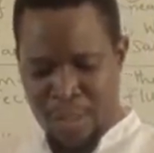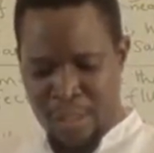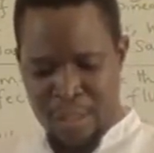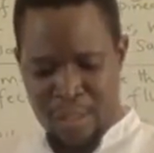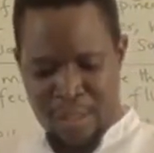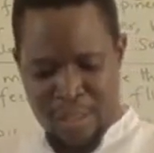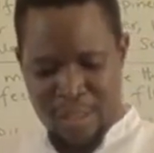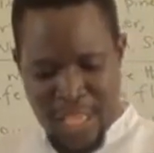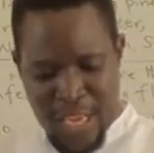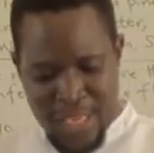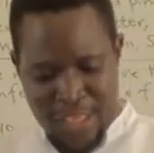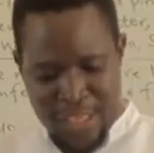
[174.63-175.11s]

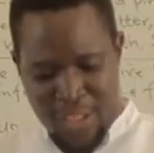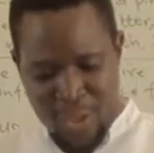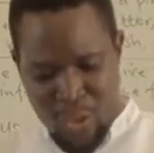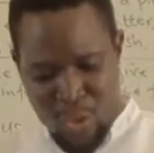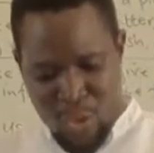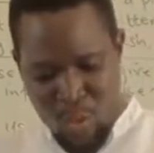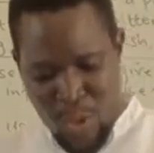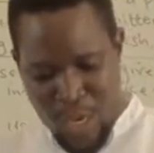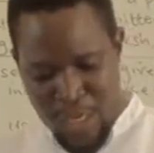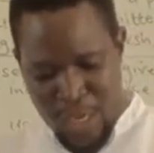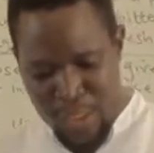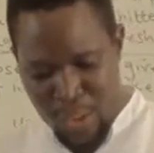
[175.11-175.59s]
that is
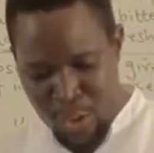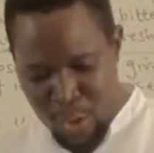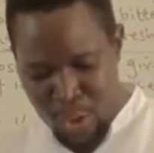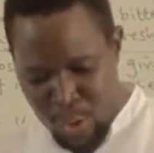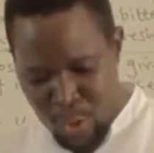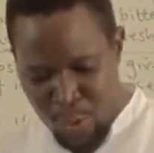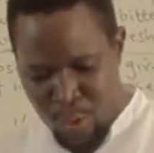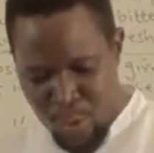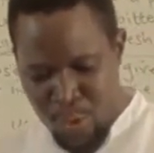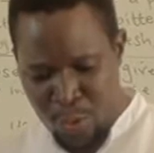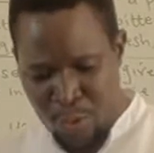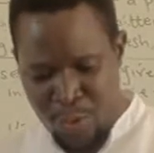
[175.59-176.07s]
1.
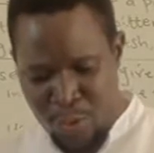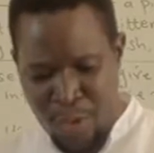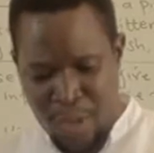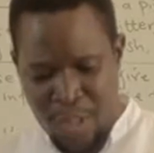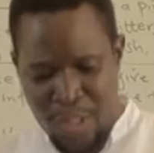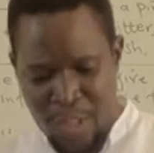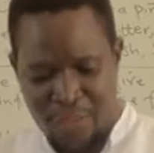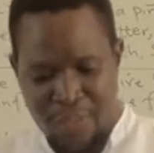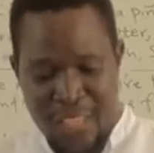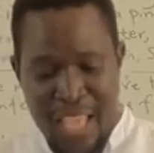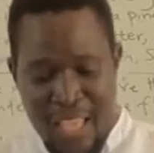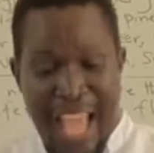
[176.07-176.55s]
2,
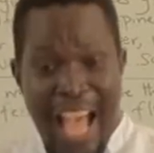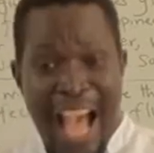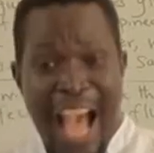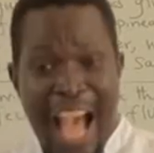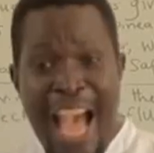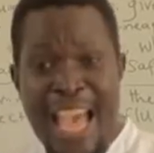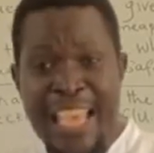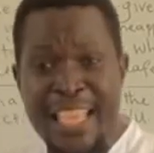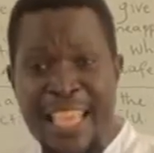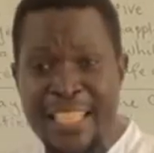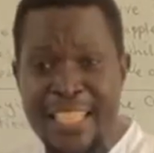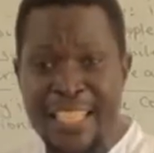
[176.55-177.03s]
the
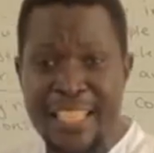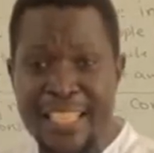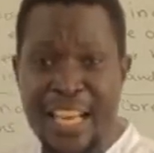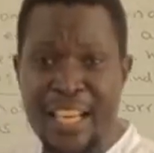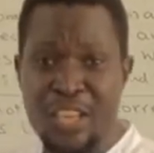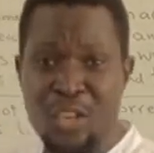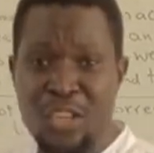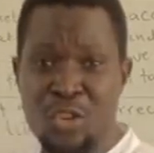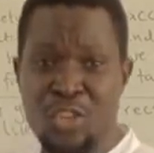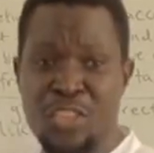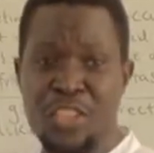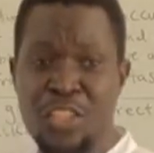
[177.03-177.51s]
eyes
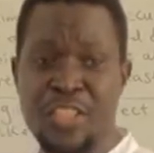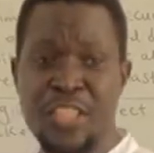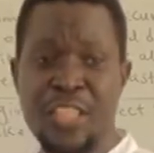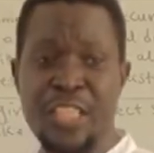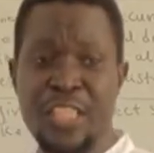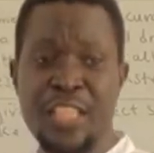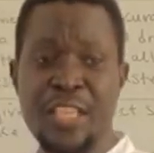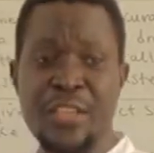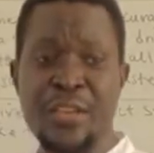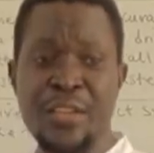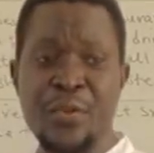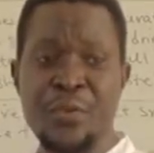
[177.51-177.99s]
cannot
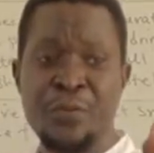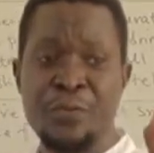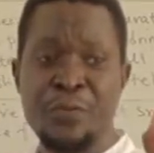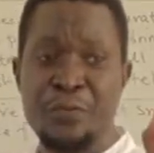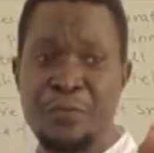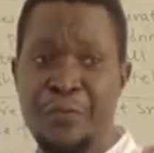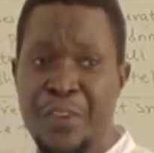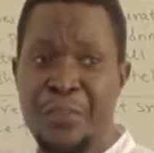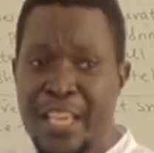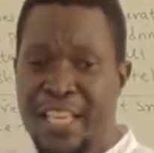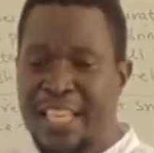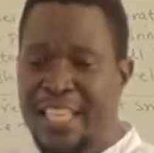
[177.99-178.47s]
see
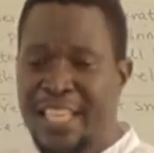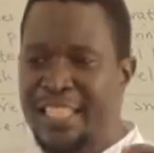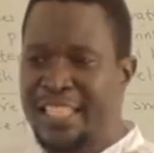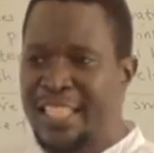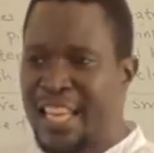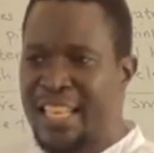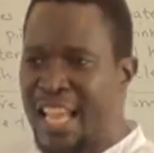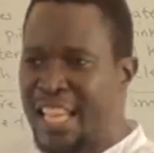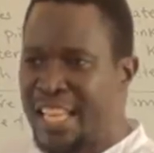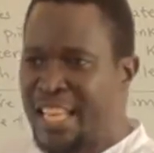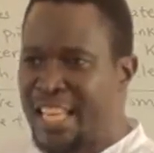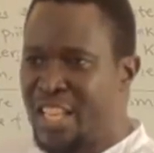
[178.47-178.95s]
very
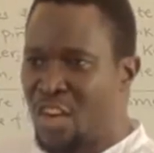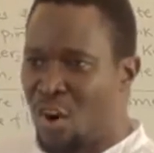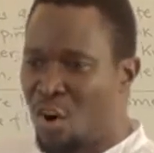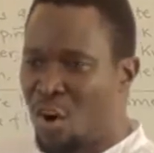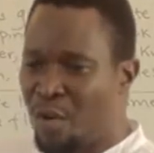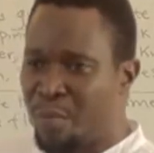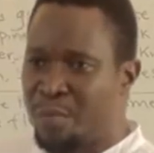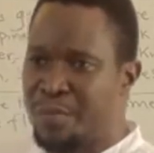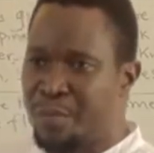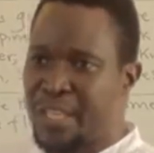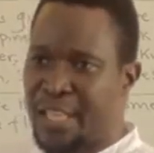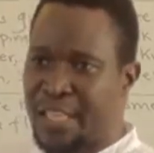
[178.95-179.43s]
tiny
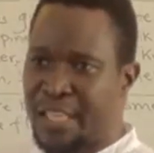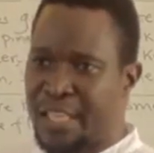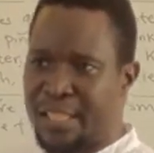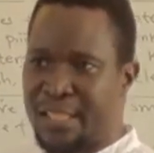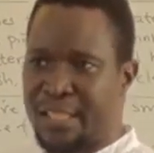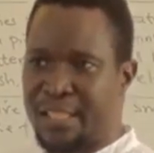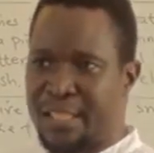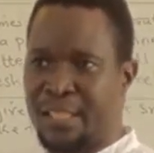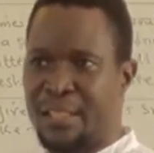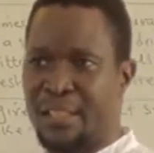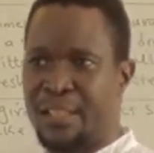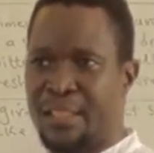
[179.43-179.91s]

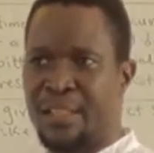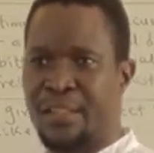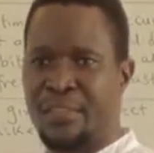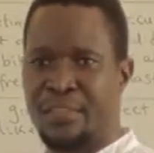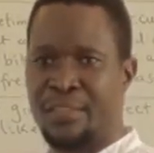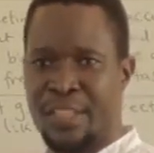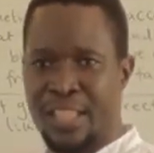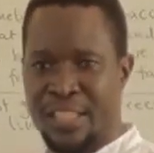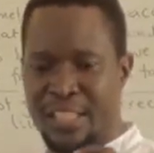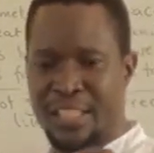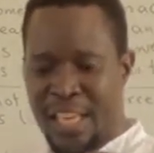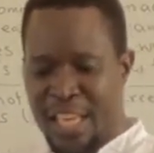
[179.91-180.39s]
objects.
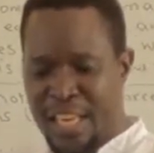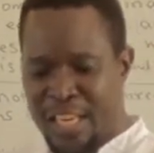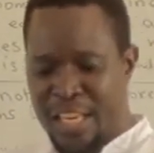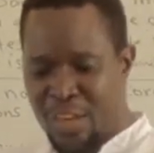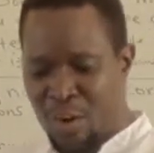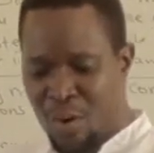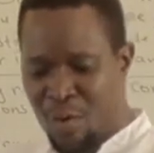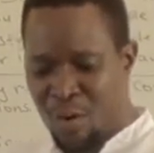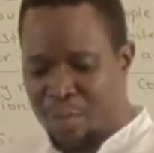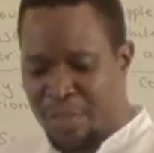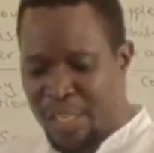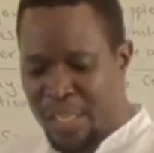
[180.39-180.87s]
The tiny
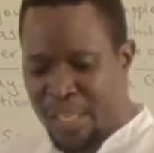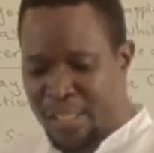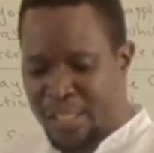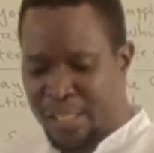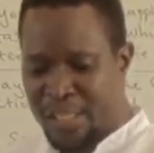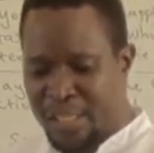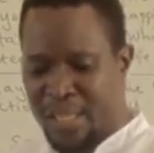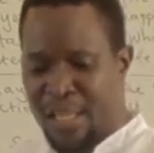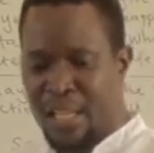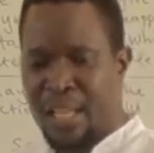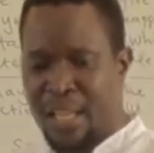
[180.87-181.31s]
objects